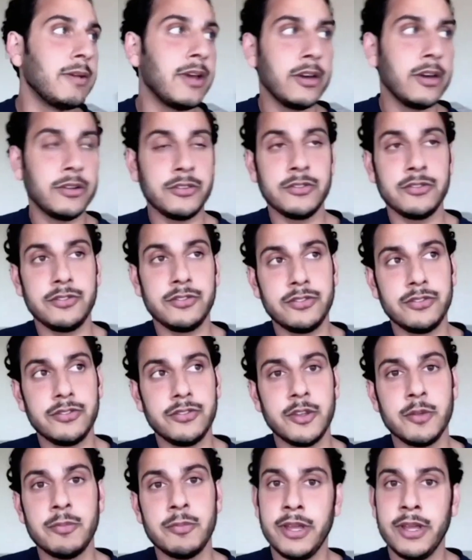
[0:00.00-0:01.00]
And I think the
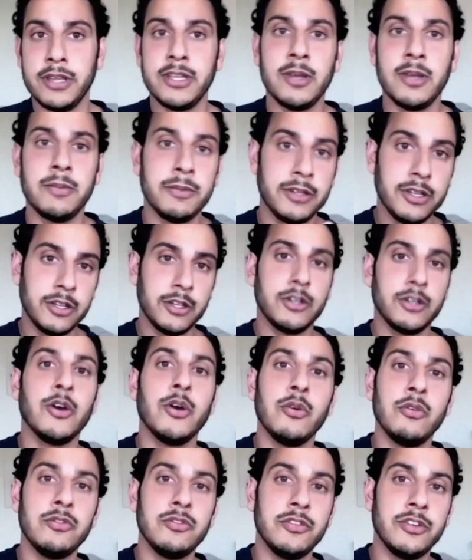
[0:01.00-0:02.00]
last story I want to
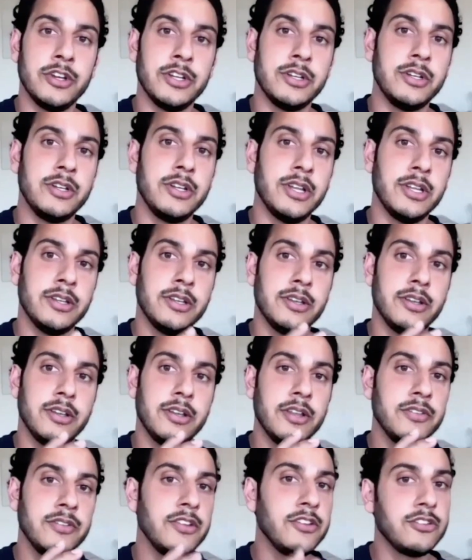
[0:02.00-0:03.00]
share that came out
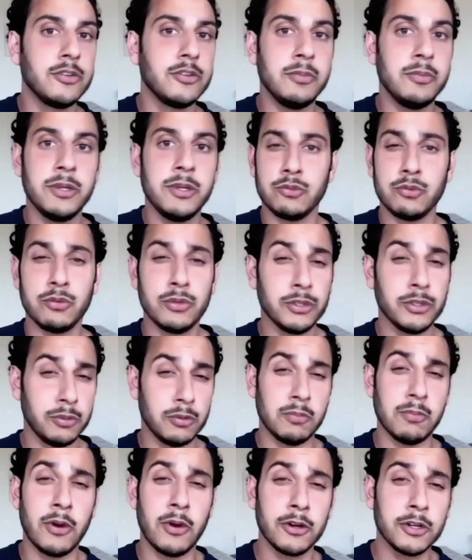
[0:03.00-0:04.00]
of the pandemic
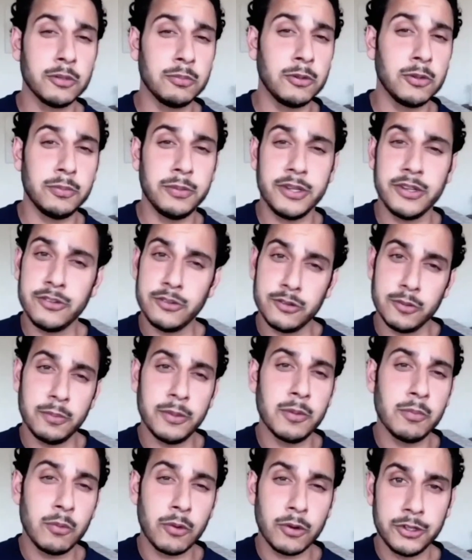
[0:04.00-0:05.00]
and COVID,
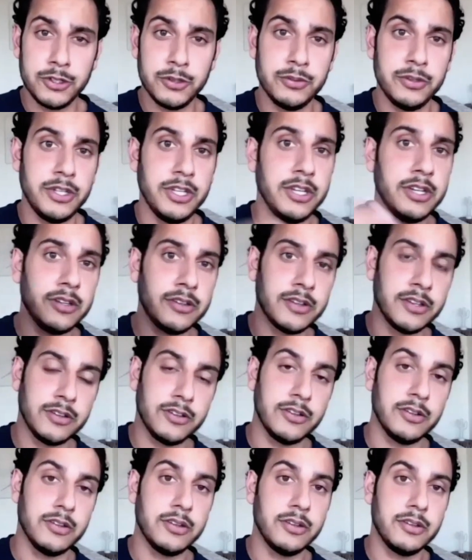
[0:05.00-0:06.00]
and this to me was
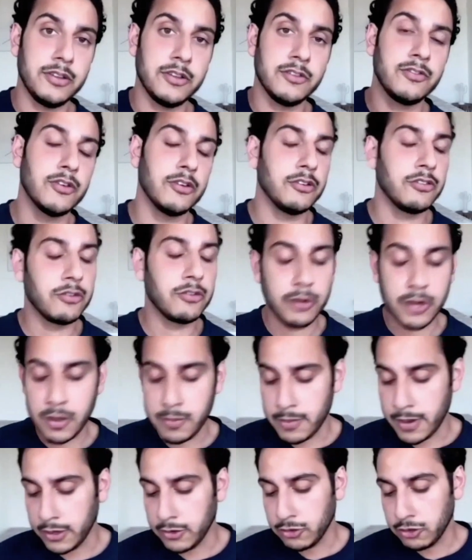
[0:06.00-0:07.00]
really remarkable
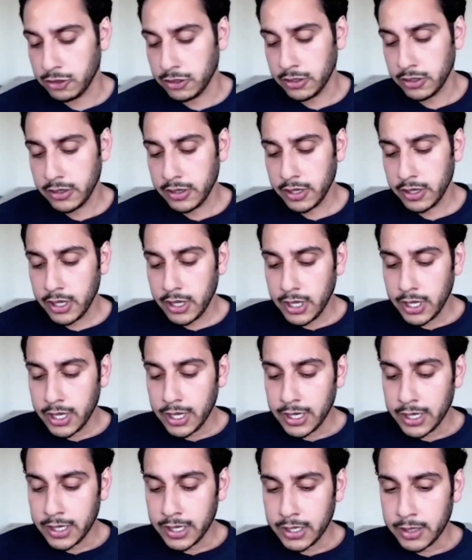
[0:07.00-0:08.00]
because it's a bit more
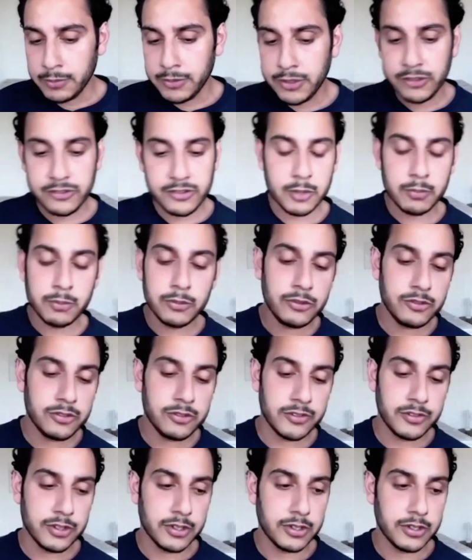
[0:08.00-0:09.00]
unique than the
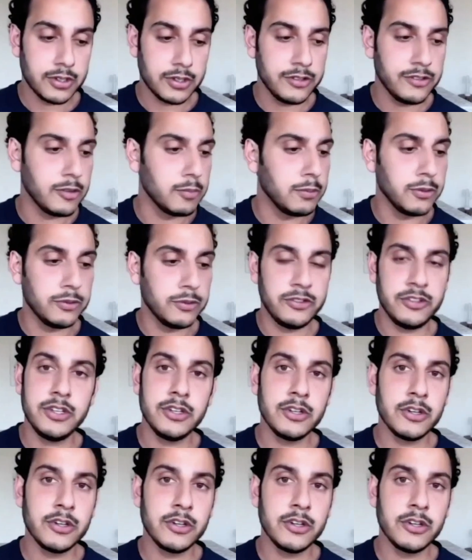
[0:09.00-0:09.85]
first three I mentioned.